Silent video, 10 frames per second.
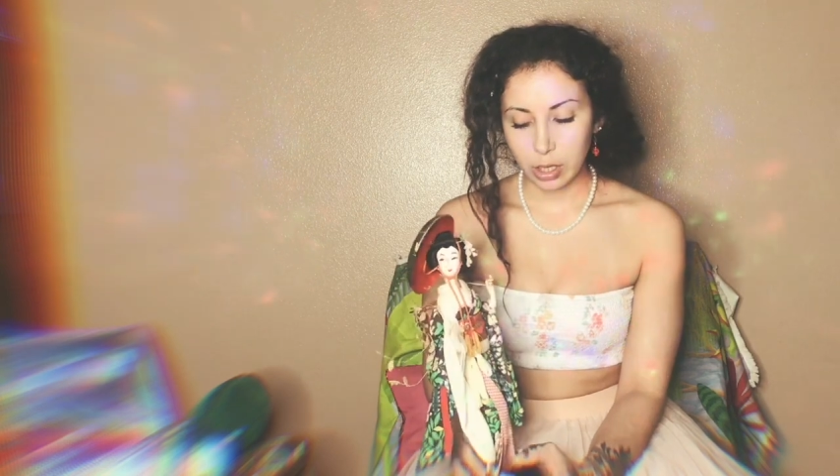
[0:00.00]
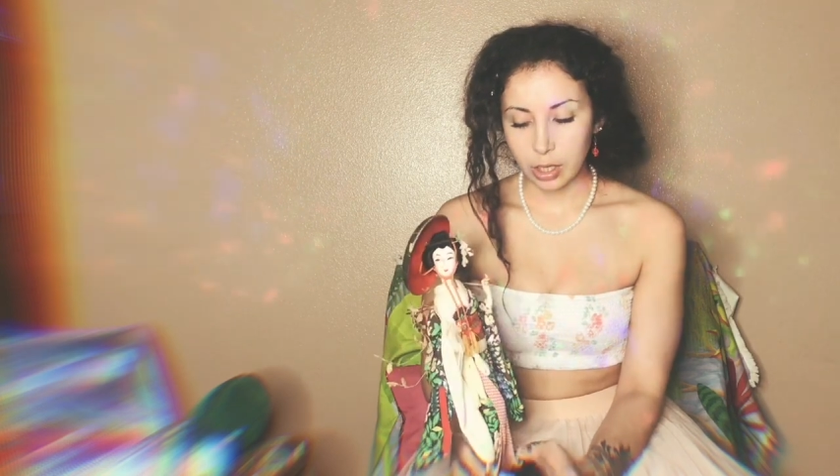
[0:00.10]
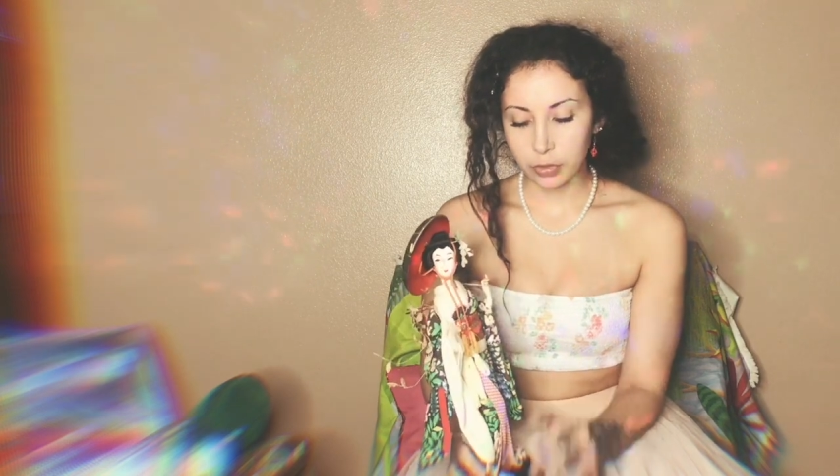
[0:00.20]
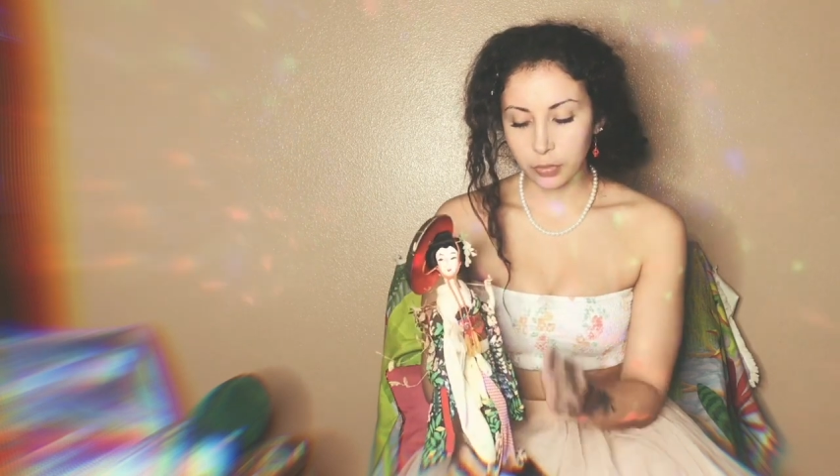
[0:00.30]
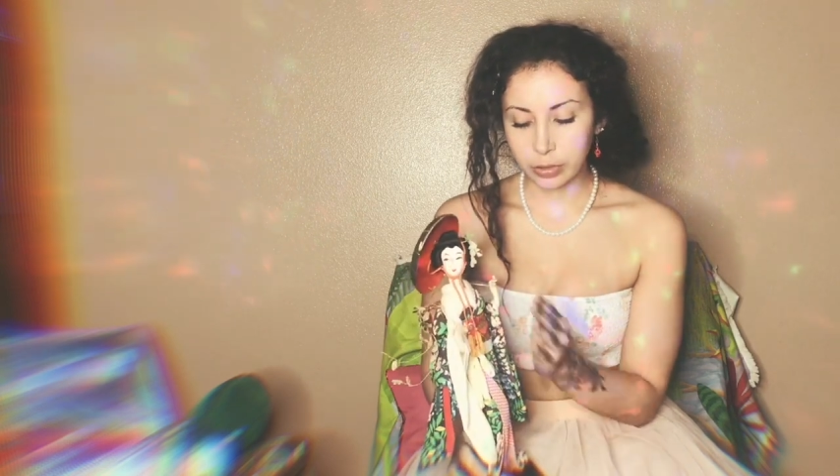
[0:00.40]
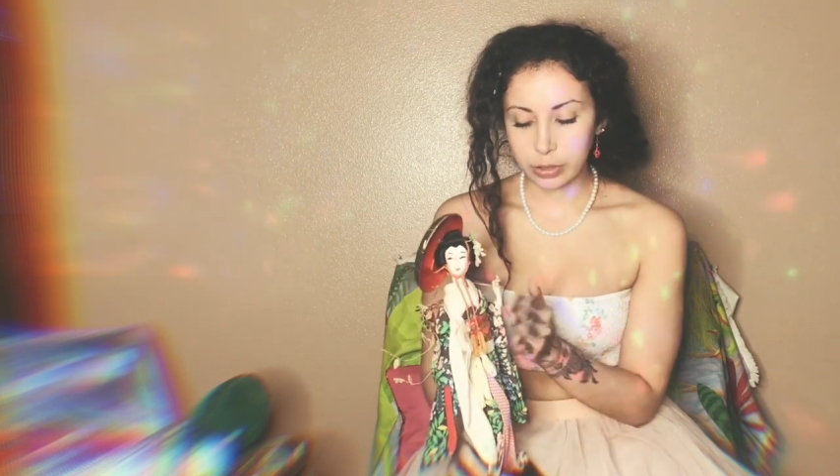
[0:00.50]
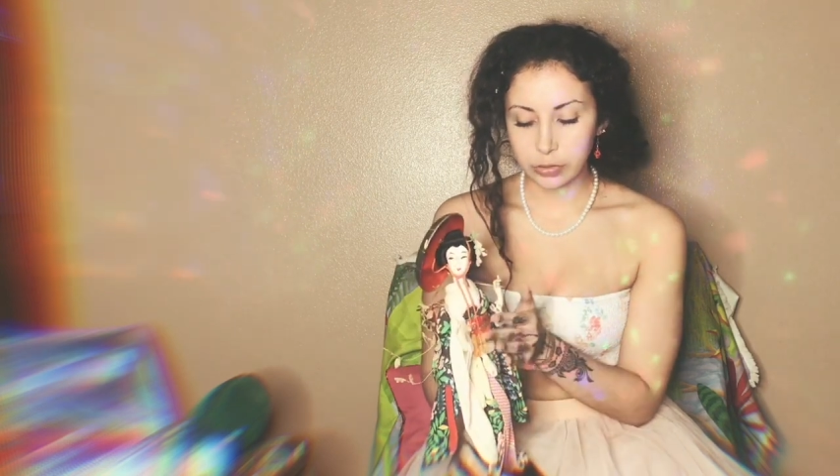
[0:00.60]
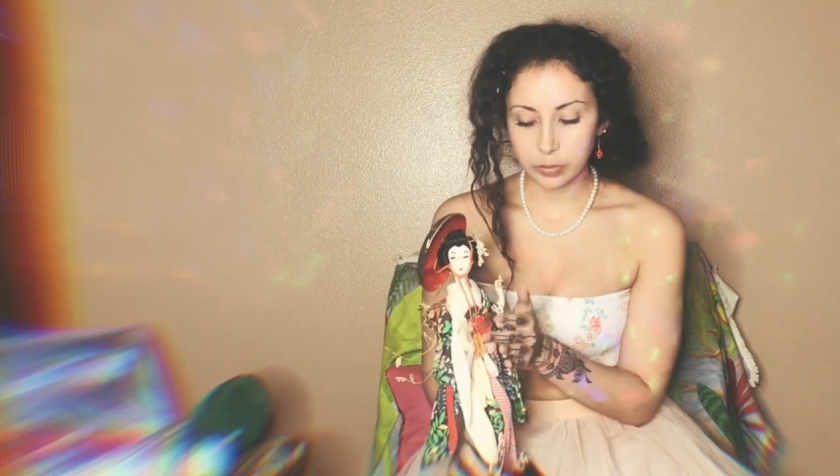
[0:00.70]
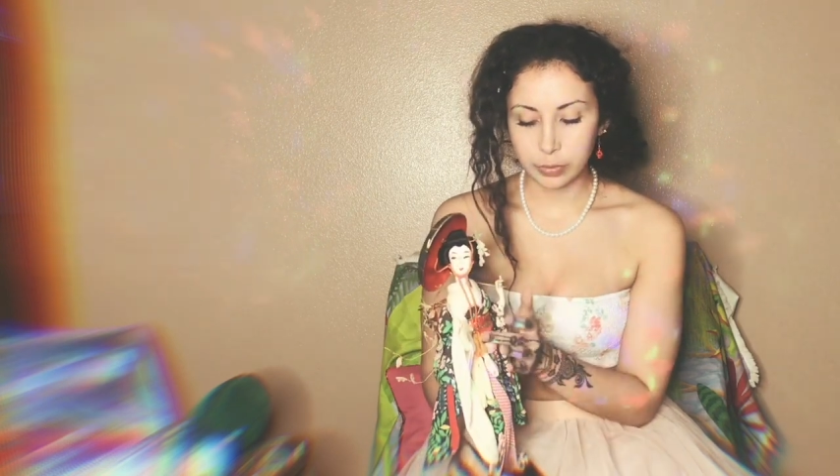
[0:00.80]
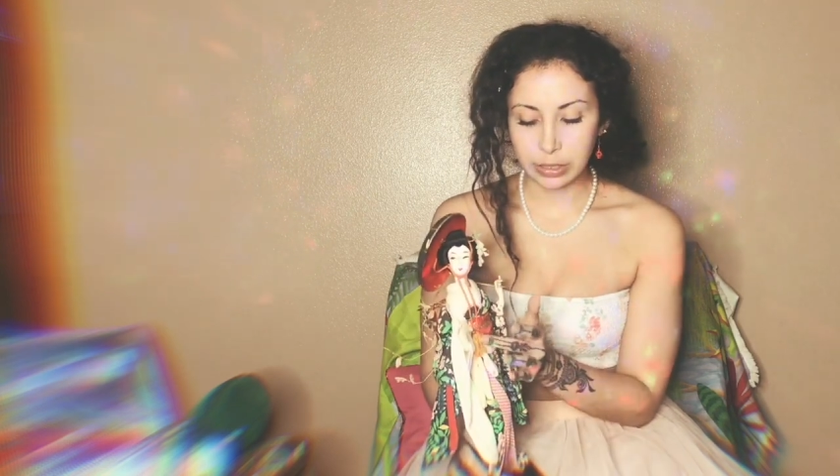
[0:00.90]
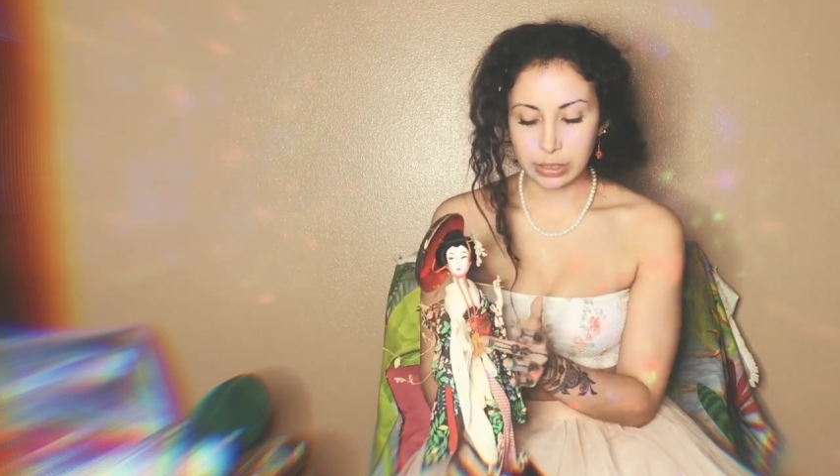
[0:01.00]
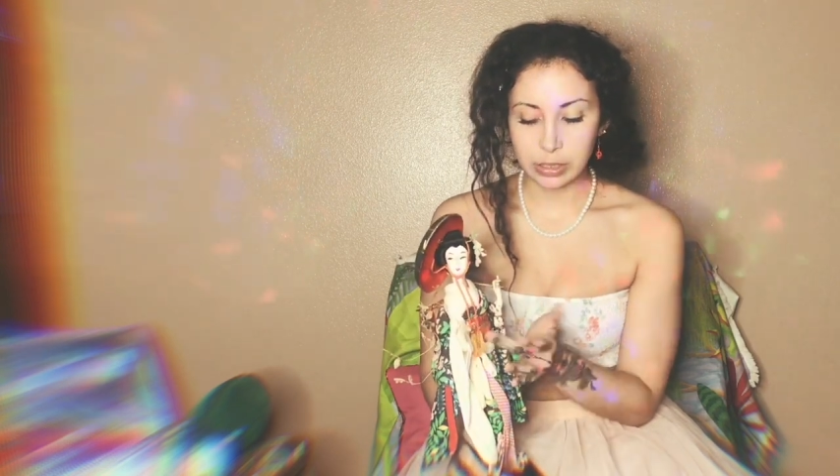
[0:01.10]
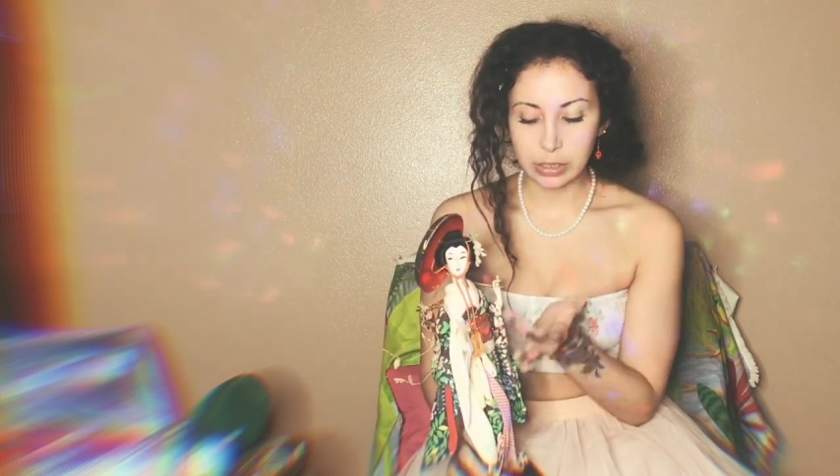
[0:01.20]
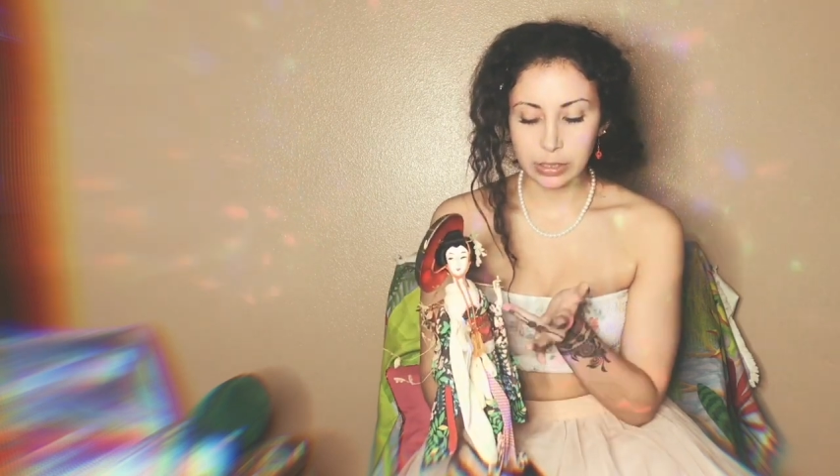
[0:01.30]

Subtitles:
in order to reach the